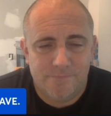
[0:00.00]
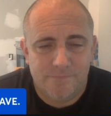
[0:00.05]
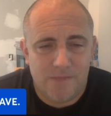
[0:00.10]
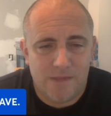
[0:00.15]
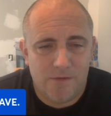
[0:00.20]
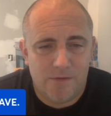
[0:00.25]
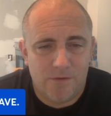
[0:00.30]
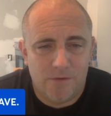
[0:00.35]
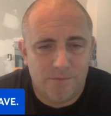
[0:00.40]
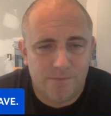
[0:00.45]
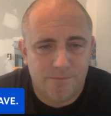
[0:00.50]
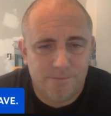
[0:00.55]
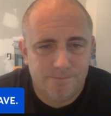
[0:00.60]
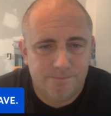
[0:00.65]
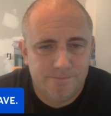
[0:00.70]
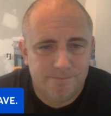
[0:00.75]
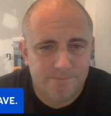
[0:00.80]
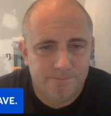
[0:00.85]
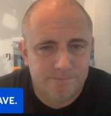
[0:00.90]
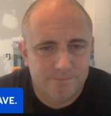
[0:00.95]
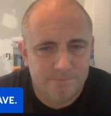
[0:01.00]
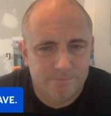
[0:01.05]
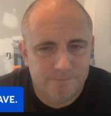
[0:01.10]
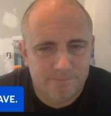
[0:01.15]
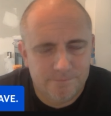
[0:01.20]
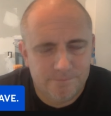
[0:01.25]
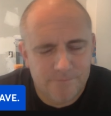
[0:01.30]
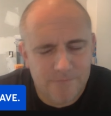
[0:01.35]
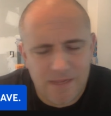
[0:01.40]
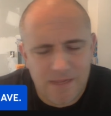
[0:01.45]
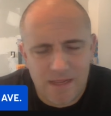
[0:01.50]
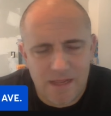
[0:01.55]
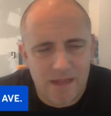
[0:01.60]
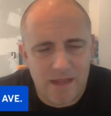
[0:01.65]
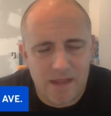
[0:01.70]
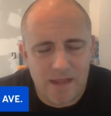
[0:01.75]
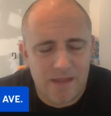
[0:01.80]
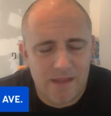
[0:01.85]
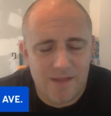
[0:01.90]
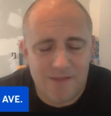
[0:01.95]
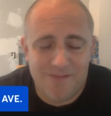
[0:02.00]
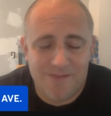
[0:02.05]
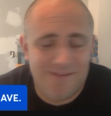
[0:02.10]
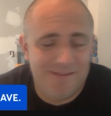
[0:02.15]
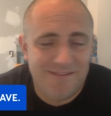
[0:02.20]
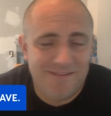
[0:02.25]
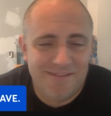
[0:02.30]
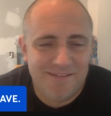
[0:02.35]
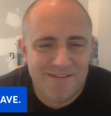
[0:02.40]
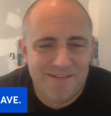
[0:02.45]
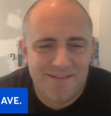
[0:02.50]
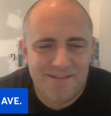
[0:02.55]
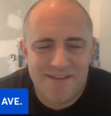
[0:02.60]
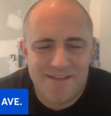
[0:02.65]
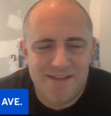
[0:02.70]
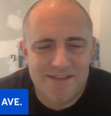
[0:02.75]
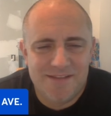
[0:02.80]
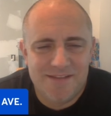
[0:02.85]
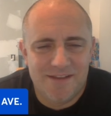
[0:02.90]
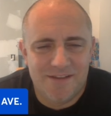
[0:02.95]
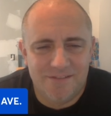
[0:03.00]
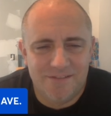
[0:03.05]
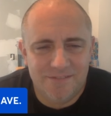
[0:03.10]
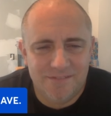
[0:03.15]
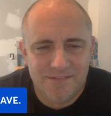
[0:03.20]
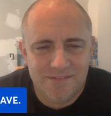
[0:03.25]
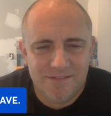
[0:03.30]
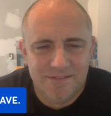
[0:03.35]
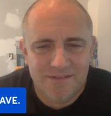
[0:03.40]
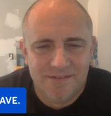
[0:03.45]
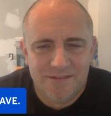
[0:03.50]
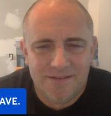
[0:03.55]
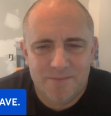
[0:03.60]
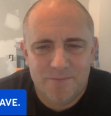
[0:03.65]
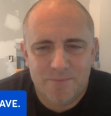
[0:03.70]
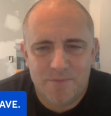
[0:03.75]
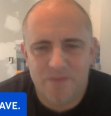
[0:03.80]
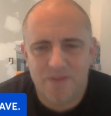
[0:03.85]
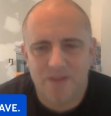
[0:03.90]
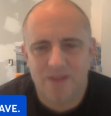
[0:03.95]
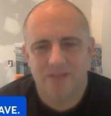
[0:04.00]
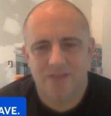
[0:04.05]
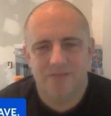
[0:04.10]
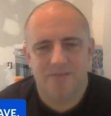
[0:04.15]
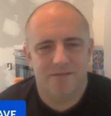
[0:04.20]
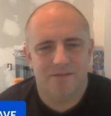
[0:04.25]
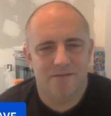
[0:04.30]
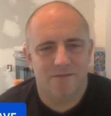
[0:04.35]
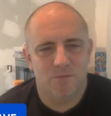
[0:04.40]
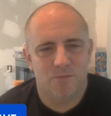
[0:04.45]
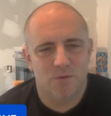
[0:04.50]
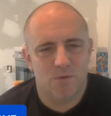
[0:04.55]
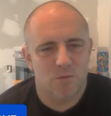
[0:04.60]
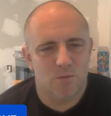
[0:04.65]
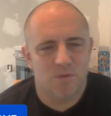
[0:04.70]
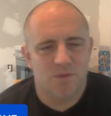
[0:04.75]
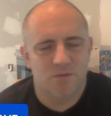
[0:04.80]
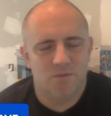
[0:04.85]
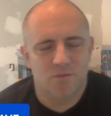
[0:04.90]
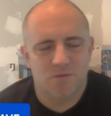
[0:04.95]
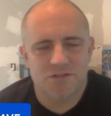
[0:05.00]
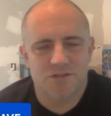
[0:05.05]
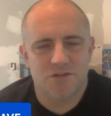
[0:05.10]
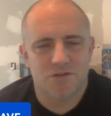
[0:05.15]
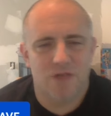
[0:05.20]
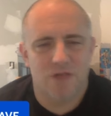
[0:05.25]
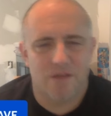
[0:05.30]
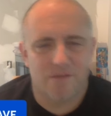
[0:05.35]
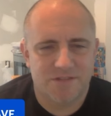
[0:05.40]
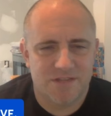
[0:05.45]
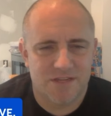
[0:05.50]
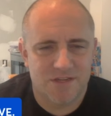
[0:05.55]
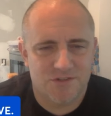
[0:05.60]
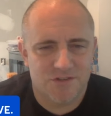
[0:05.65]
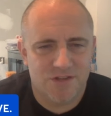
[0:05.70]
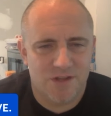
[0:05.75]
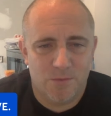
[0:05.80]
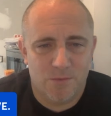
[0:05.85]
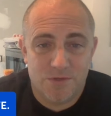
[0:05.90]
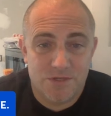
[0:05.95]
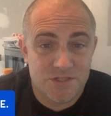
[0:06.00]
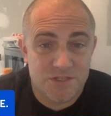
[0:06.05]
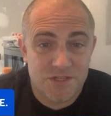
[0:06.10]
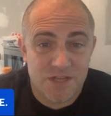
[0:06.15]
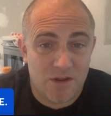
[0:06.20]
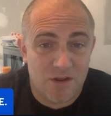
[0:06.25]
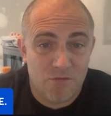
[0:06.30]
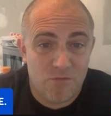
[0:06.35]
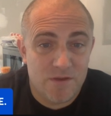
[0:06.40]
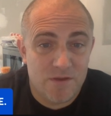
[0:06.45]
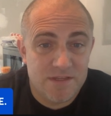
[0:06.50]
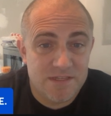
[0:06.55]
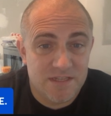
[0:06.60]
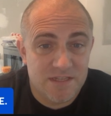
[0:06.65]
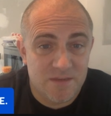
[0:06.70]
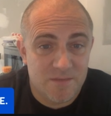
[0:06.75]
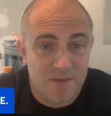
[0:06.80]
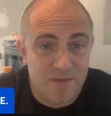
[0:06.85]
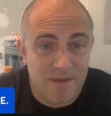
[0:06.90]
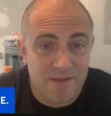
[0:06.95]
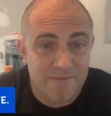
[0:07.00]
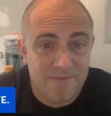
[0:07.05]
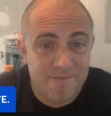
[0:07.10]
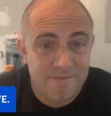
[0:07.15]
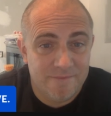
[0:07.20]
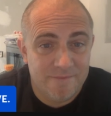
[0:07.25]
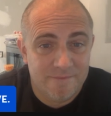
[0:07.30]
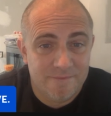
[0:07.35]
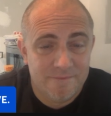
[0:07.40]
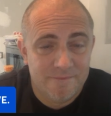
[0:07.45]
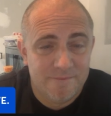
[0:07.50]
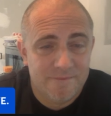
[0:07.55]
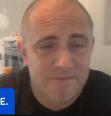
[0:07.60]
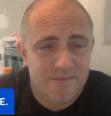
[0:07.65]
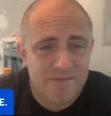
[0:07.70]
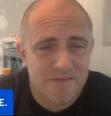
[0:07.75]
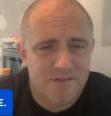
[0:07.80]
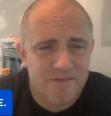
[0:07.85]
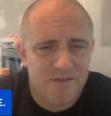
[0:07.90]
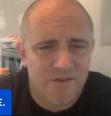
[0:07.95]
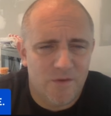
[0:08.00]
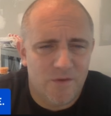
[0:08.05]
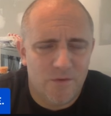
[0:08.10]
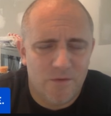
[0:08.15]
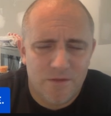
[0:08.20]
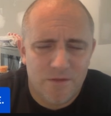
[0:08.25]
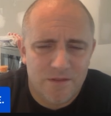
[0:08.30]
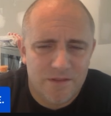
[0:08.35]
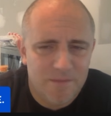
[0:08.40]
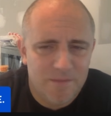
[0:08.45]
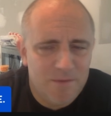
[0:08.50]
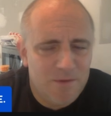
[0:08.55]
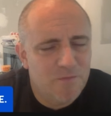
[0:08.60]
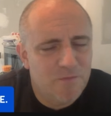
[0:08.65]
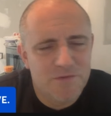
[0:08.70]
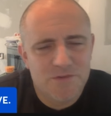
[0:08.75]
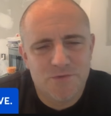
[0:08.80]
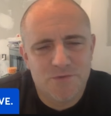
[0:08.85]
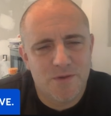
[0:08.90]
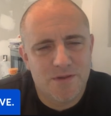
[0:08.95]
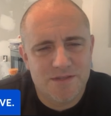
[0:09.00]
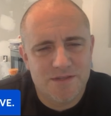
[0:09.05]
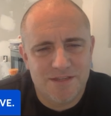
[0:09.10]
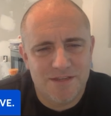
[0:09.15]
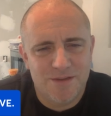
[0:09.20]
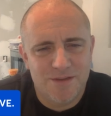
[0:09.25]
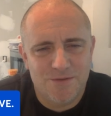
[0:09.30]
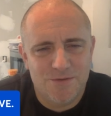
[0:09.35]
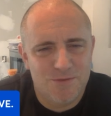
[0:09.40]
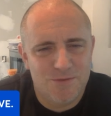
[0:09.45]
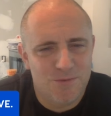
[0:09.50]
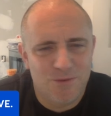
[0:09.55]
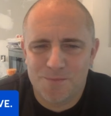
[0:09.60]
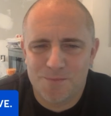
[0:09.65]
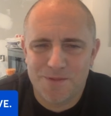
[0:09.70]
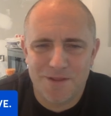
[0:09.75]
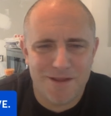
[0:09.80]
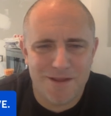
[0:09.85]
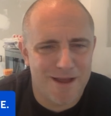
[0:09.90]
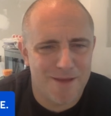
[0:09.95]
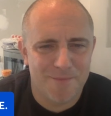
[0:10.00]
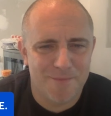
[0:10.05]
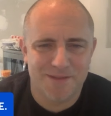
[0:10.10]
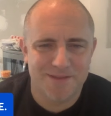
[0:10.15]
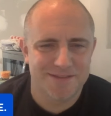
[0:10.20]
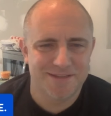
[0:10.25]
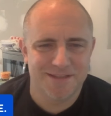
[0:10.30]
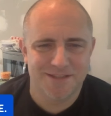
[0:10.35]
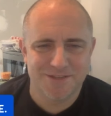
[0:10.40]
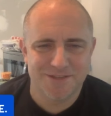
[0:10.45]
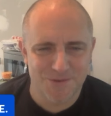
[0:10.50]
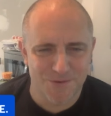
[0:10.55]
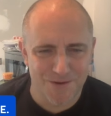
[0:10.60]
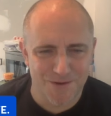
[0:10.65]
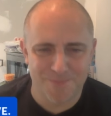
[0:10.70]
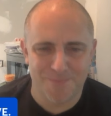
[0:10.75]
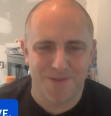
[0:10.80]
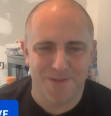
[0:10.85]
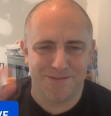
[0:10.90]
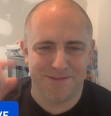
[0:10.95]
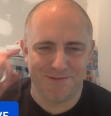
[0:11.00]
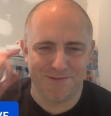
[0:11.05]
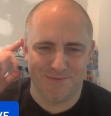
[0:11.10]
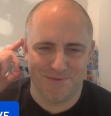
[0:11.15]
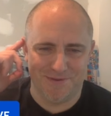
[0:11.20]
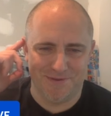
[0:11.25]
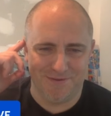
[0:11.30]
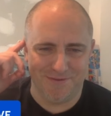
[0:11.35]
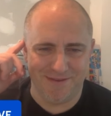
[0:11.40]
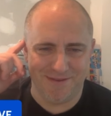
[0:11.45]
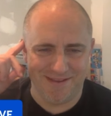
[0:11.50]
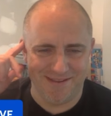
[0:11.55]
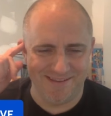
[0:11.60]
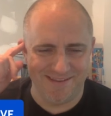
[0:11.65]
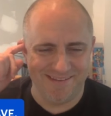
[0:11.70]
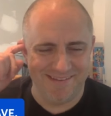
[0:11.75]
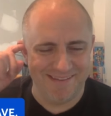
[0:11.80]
I don't know. I can't tell. But, like, we're in the Rich Hill conversation now, which is kind of crazy to me. So let me know if it's crazy to you, too. Load up the comments. Let's talk about this one, okay?